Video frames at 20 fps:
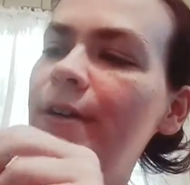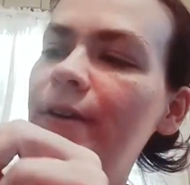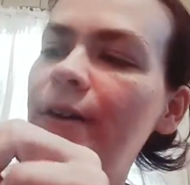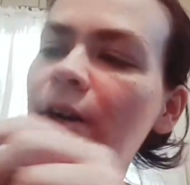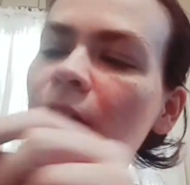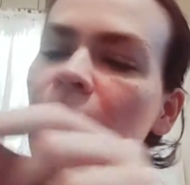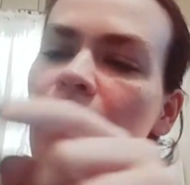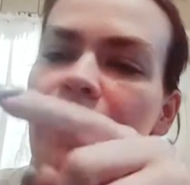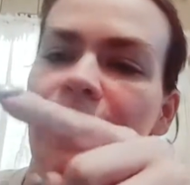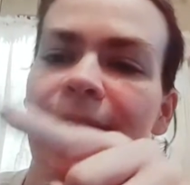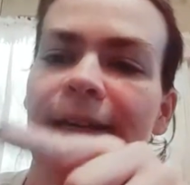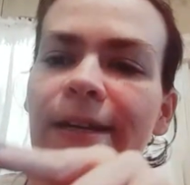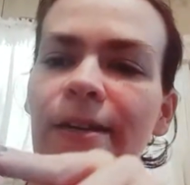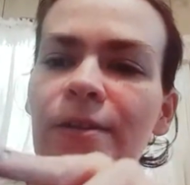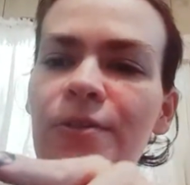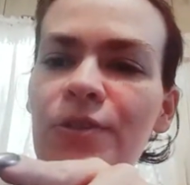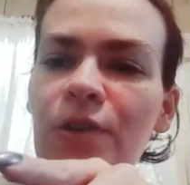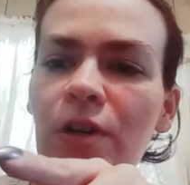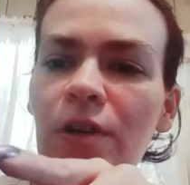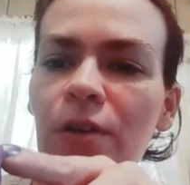her
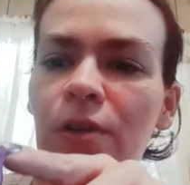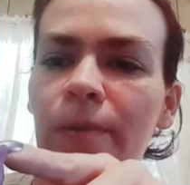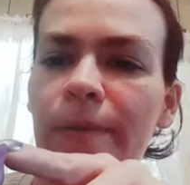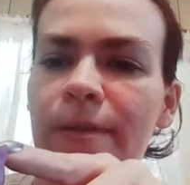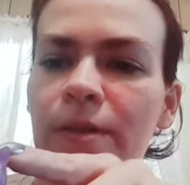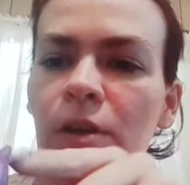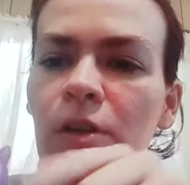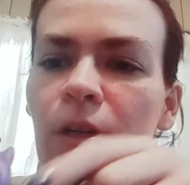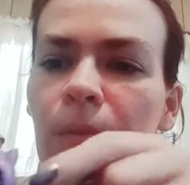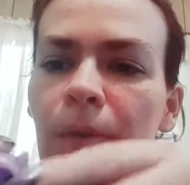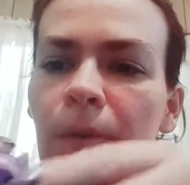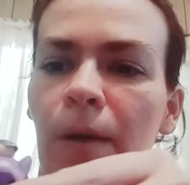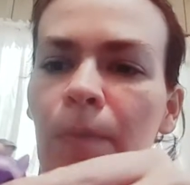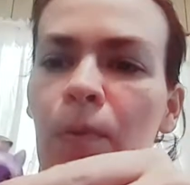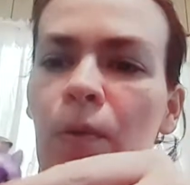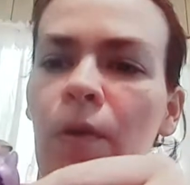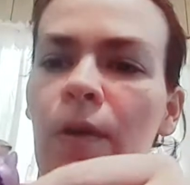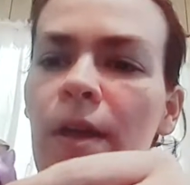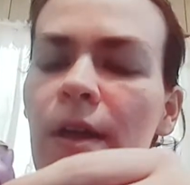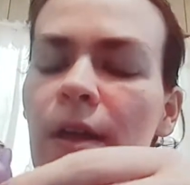ears are a little bit darker
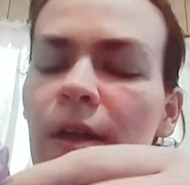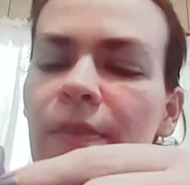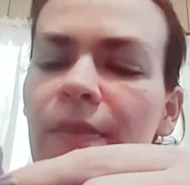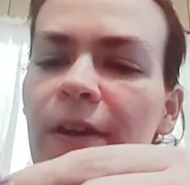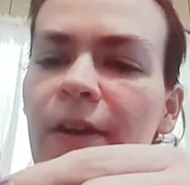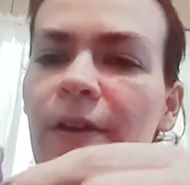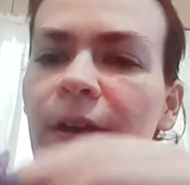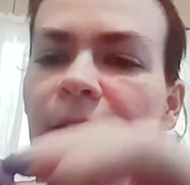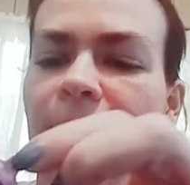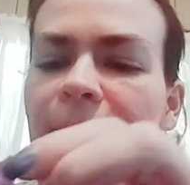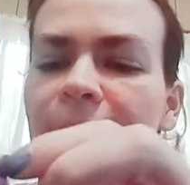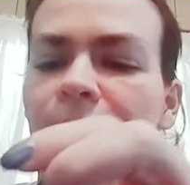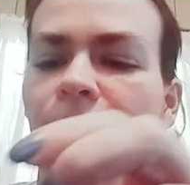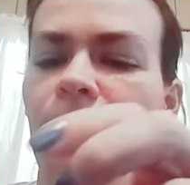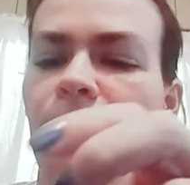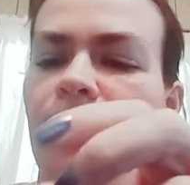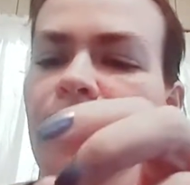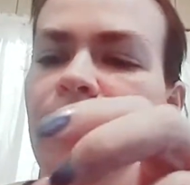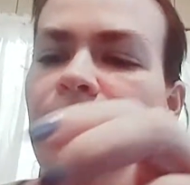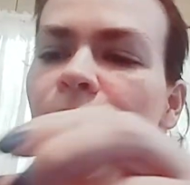purple than her
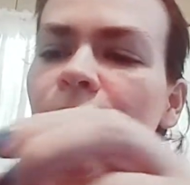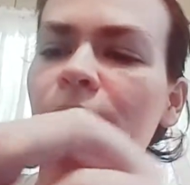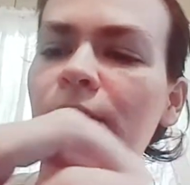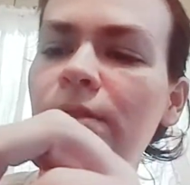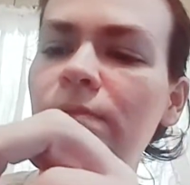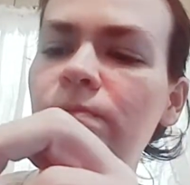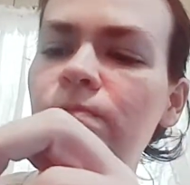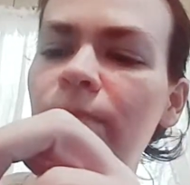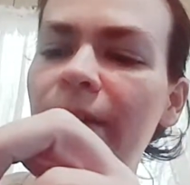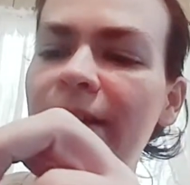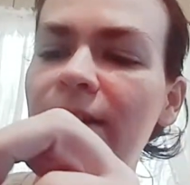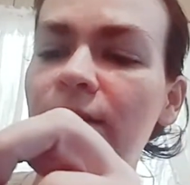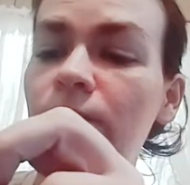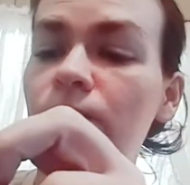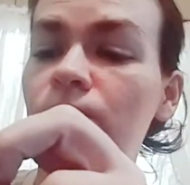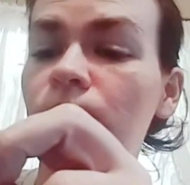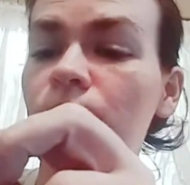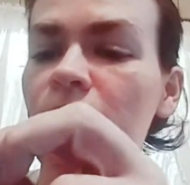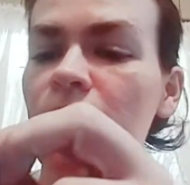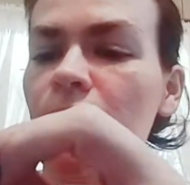hair and her, like,
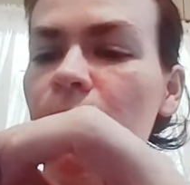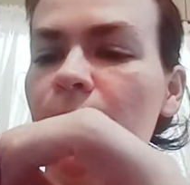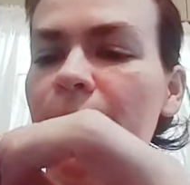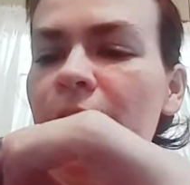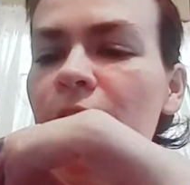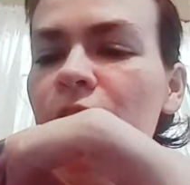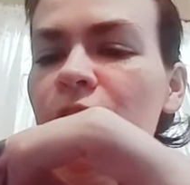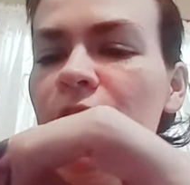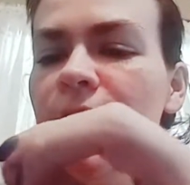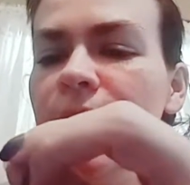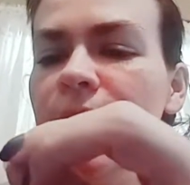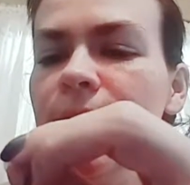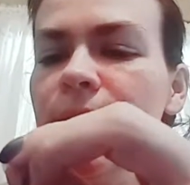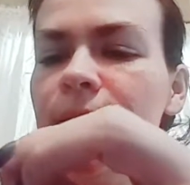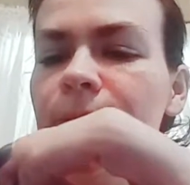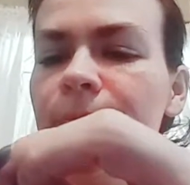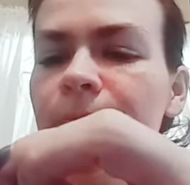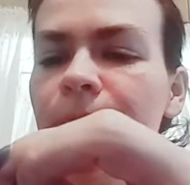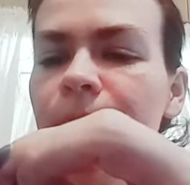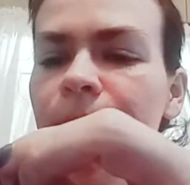sweater
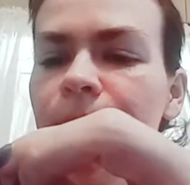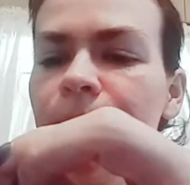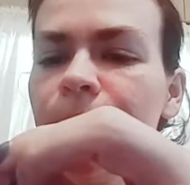dress.